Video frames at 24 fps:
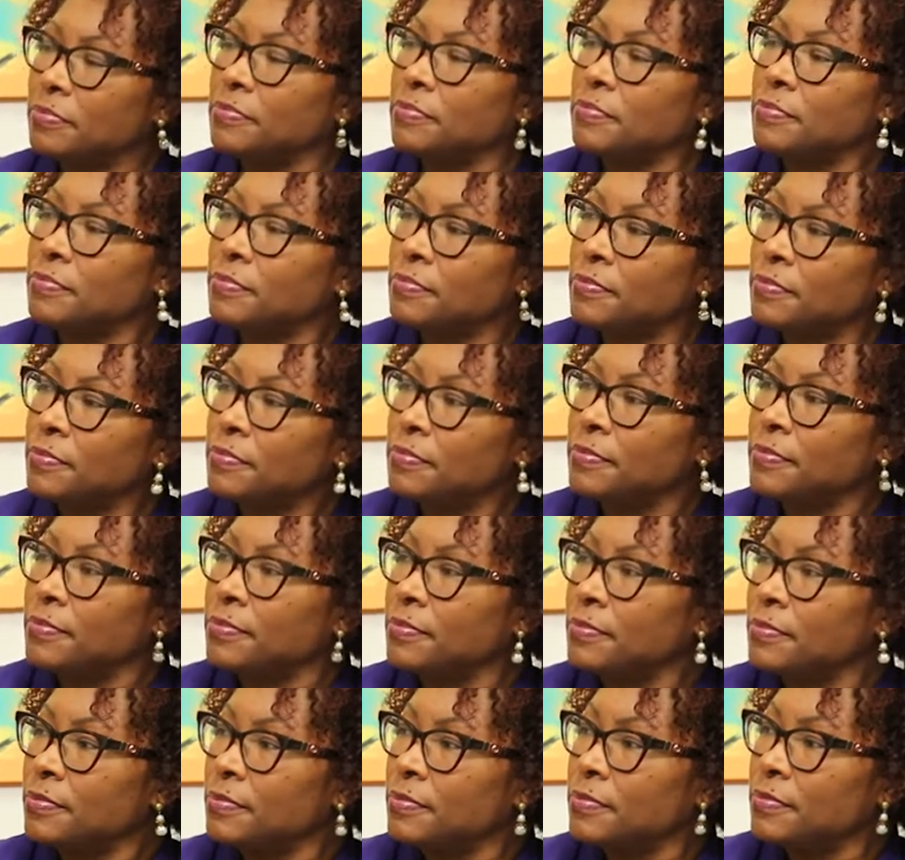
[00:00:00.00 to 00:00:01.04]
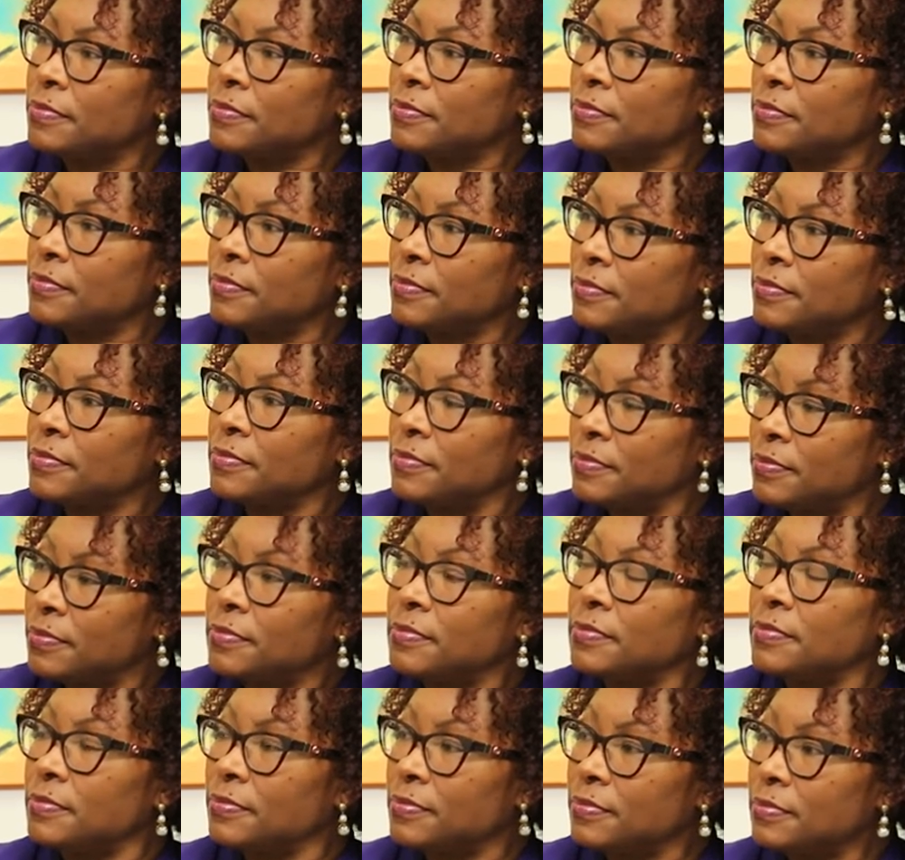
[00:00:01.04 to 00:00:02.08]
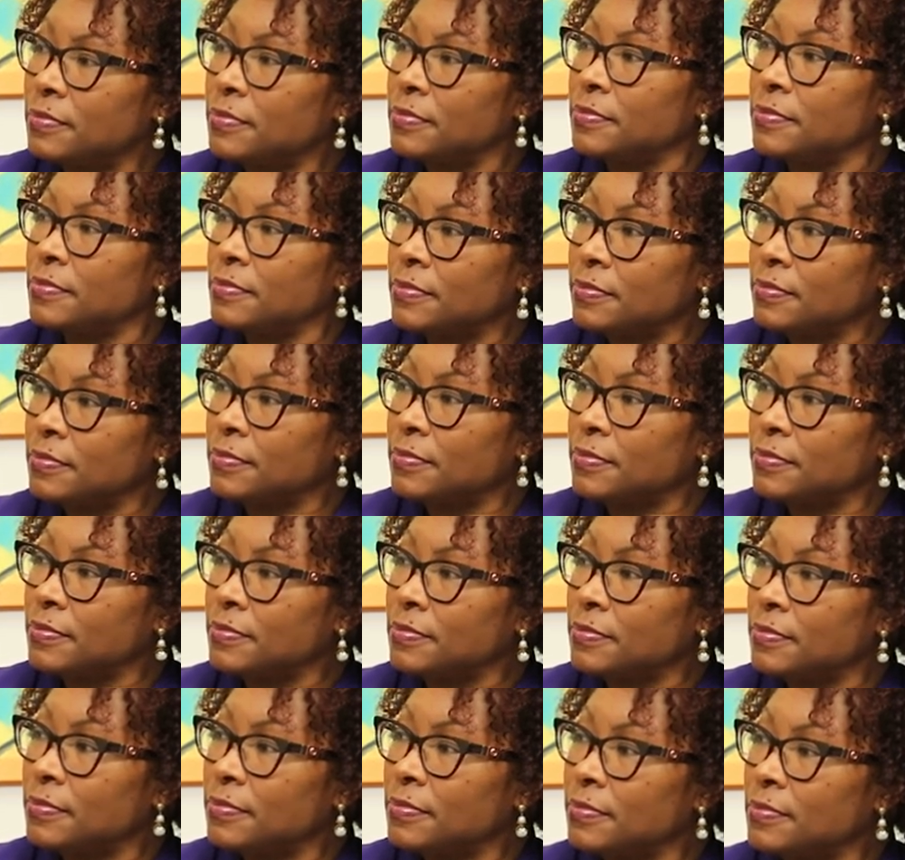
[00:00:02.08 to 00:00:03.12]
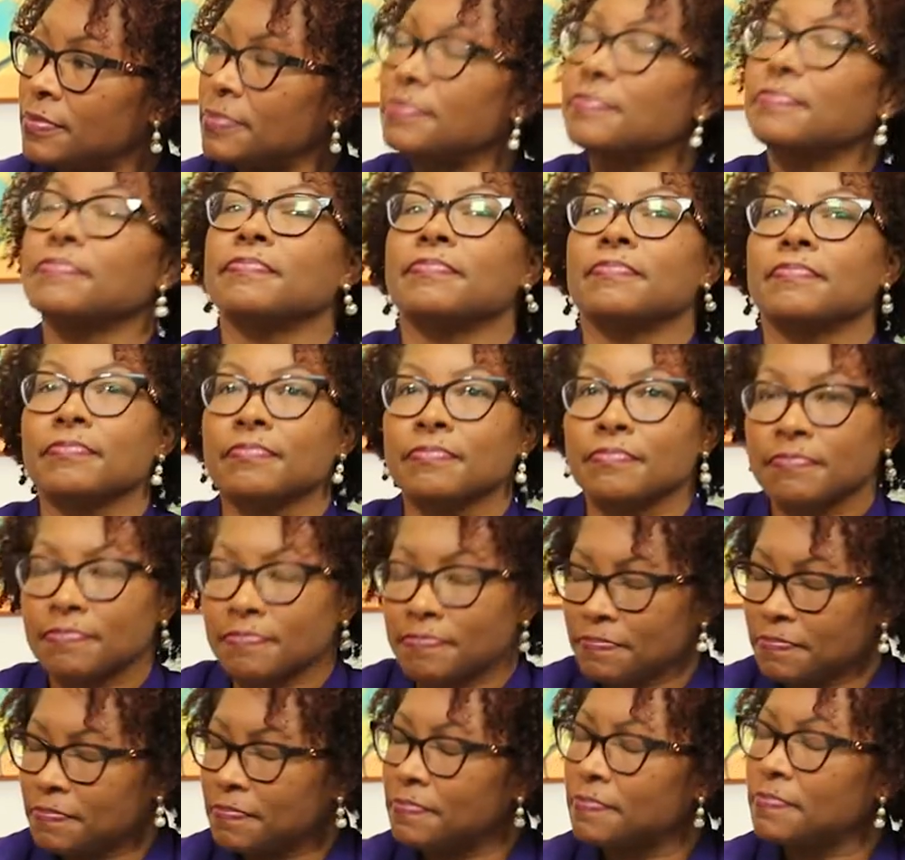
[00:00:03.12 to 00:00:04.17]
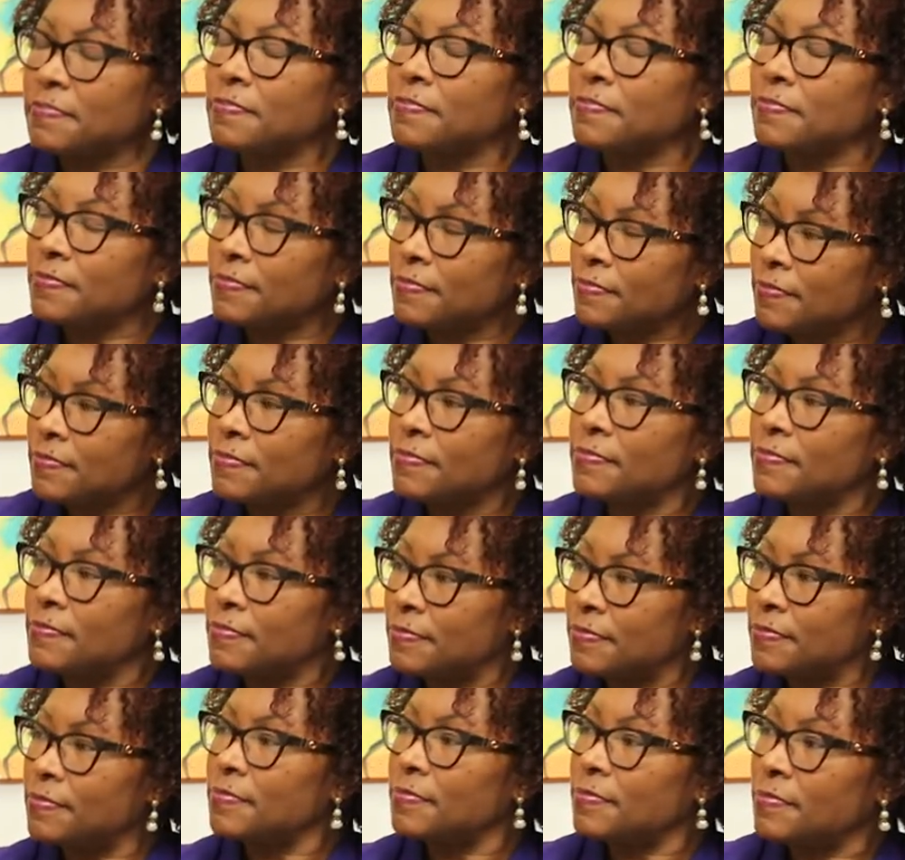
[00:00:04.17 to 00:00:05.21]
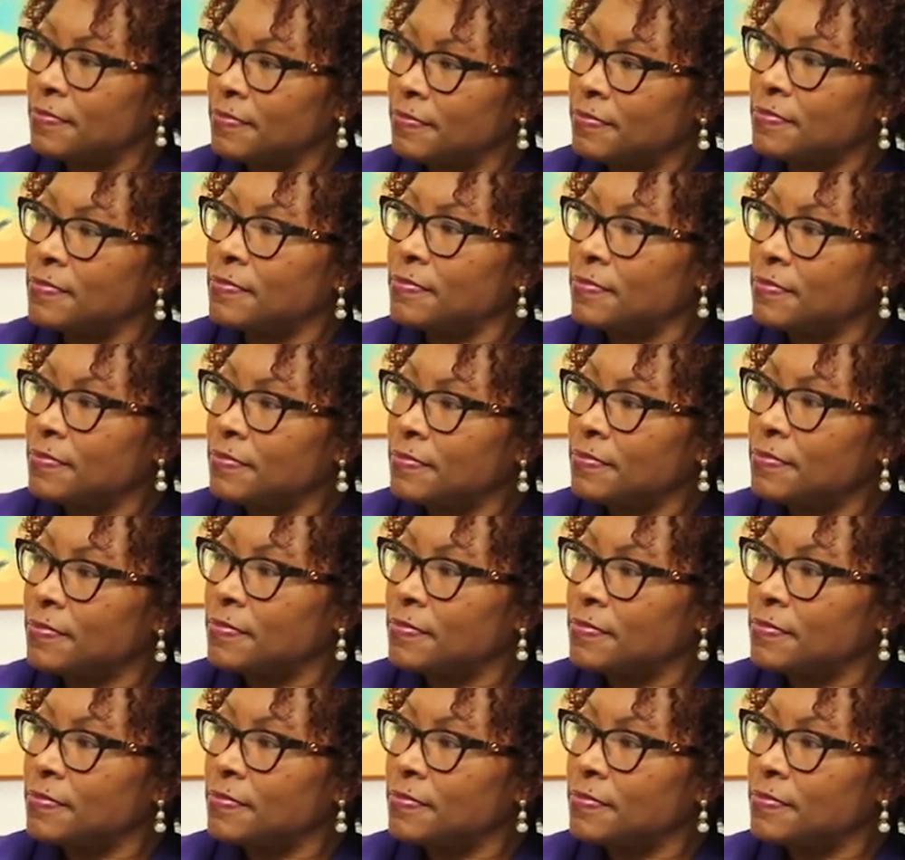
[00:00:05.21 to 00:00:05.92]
[no speech]